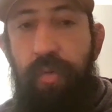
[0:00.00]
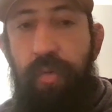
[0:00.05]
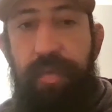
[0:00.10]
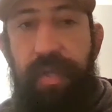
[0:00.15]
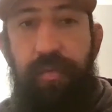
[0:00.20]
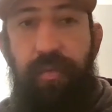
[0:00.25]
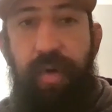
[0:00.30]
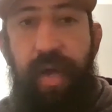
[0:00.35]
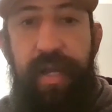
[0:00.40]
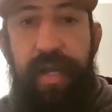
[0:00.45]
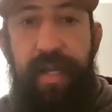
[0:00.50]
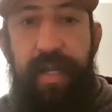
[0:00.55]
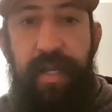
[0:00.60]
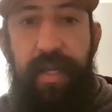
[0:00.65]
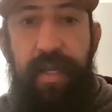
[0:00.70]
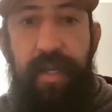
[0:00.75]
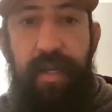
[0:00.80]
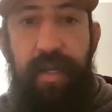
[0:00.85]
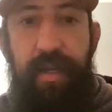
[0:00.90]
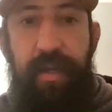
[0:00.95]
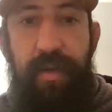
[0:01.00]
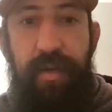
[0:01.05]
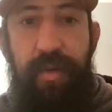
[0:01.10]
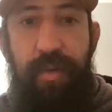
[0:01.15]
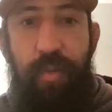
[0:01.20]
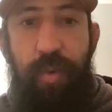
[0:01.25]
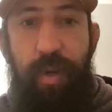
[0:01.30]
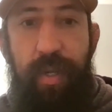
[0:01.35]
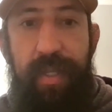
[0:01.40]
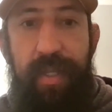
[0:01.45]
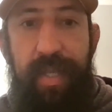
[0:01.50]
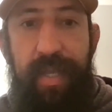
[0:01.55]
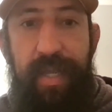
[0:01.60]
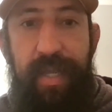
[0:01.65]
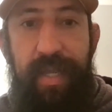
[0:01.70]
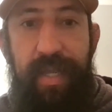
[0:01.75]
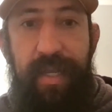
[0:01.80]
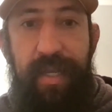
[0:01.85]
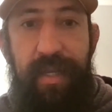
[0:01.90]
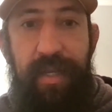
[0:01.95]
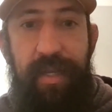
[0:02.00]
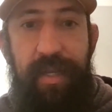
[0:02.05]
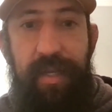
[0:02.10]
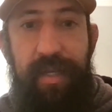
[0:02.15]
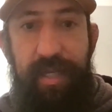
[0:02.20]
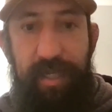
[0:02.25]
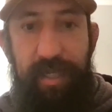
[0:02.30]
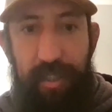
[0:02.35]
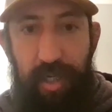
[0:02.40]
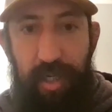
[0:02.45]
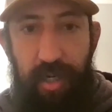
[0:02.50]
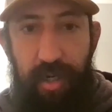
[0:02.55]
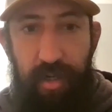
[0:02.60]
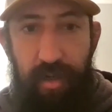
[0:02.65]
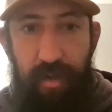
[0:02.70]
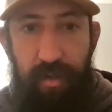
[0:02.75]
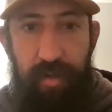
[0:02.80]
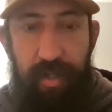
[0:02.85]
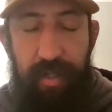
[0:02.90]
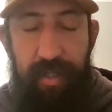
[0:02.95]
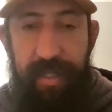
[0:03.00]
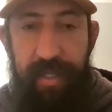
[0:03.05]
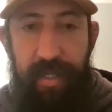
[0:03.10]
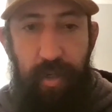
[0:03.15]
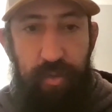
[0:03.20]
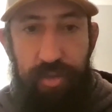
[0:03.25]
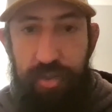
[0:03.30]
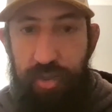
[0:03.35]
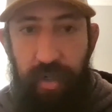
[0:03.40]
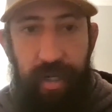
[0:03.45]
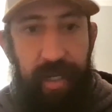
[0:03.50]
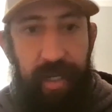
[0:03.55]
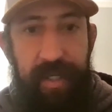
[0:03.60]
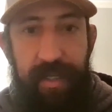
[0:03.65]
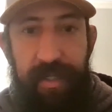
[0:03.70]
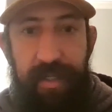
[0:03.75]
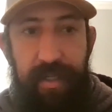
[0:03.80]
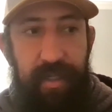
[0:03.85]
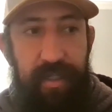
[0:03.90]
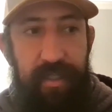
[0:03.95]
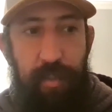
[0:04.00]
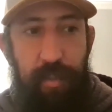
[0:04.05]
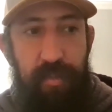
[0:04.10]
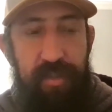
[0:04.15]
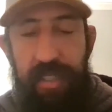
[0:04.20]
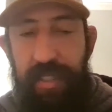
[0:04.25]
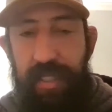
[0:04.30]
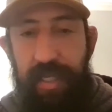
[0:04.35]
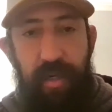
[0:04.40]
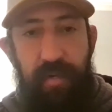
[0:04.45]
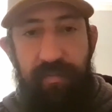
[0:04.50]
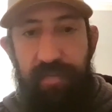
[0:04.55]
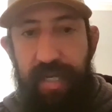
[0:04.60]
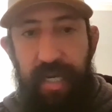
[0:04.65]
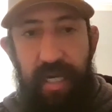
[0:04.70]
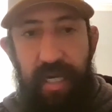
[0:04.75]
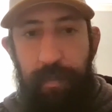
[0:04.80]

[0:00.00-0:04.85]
only ready when they get a call and they don't train. It's almost like they don't